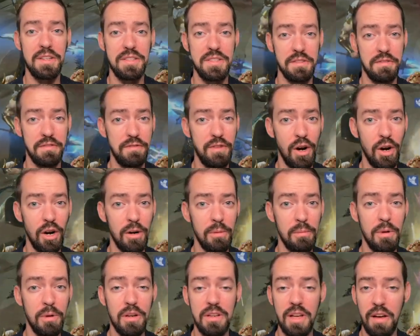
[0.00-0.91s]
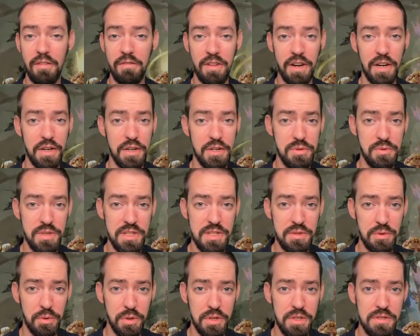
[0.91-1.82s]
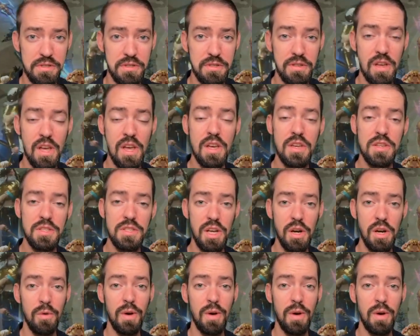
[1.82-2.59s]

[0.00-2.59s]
to farm a various resource. So